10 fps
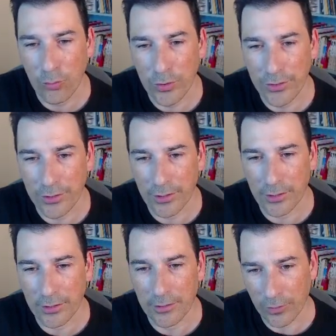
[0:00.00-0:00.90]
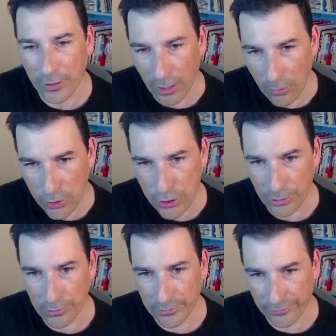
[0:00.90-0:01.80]
with the
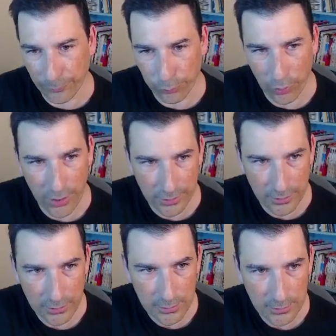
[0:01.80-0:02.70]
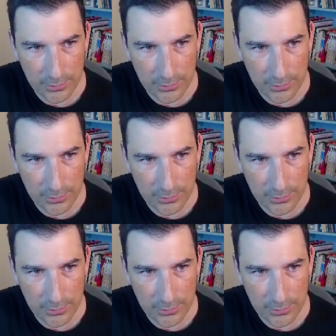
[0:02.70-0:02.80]
Gaussian spreading.